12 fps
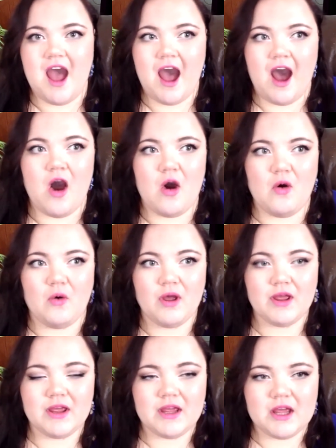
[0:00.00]
how
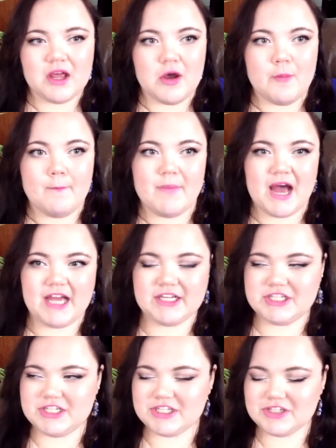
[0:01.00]

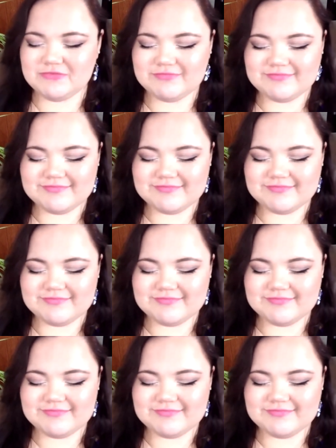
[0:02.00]
much